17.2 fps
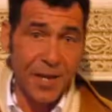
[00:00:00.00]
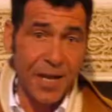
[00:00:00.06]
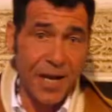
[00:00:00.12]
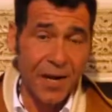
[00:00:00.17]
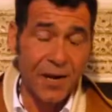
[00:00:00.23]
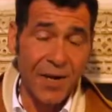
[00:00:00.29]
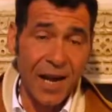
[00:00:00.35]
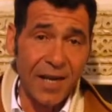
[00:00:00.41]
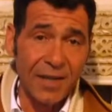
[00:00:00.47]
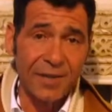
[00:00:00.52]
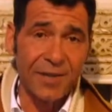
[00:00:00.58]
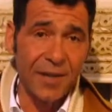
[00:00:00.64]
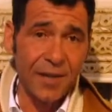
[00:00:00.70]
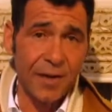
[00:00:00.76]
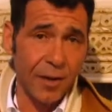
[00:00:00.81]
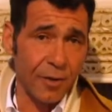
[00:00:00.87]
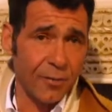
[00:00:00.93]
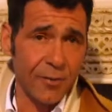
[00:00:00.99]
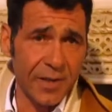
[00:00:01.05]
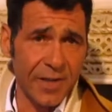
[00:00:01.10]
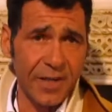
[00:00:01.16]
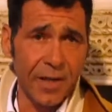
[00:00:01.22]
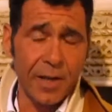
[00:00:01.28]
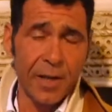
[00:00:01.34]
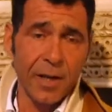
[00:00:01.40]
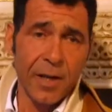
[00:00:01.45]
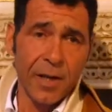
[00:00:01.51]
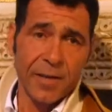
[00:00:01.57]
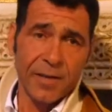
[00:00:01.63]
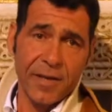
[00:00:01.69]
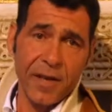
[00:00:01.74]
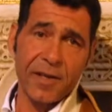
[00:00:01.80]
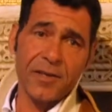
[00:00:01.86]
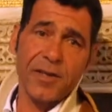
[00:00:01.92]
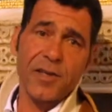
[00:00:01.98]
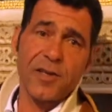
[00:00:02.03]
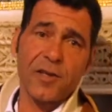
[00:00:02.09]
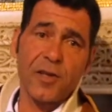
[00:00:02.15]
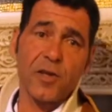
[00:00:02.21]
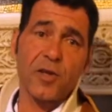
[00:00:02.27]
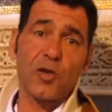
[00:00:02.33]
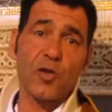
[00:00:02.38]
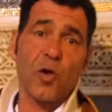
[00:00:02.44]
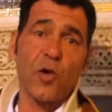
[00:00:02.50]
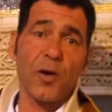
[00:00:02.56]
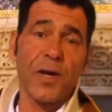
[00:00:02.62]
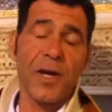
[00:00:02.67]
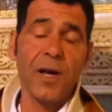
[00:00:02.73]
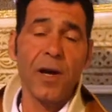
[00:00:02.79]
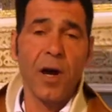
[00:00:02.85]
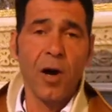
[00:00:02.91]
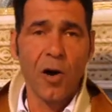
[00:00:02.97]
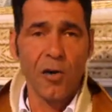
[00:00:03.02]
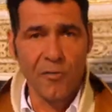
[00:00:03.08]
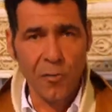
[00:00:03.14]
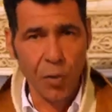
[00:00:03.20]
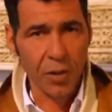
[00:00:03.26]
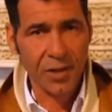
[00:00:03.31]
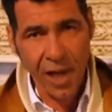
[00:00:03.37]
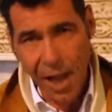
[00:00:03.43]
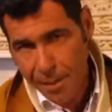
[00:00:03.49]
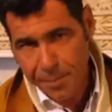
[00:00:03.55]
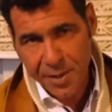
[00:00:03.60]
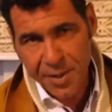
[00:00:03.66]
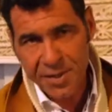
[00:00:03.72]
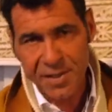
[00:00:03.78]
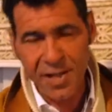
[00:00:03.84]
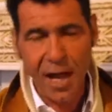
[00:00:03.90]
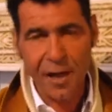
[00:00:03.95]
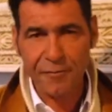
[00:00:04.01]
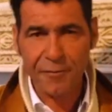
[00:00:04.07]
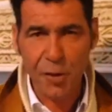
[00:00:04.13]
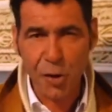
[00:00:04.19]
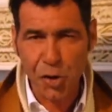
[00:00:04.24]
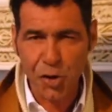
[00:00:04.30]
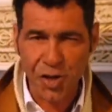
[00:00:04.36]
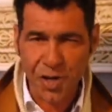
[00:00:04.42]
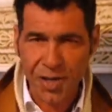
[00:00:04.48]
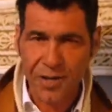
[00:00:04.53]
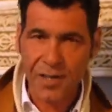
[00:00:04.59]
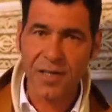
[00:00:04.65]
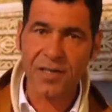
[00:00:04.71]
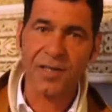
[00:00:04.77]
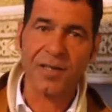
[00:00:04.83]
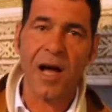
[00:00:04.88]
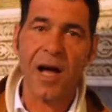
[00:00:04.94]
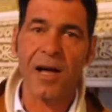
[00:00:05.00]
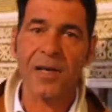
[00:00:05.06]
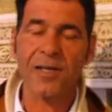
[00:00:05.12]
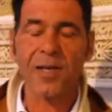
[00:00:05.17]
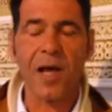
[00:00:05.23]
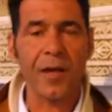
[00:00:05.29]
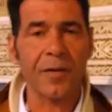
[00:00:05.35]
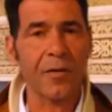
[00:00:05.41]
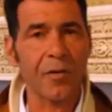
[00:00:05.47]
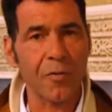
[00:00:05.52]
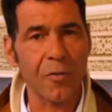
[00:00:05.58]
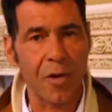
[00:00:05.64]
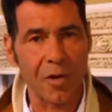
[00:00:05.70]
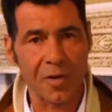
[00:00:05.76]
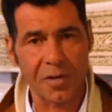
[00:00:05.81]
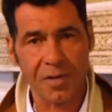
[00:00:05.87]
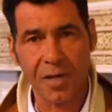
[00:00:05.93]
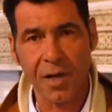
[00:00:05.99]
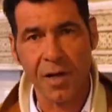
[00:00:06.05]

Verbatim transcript: the year 1900 tells us the story of what happens after Jesus dies on the cross.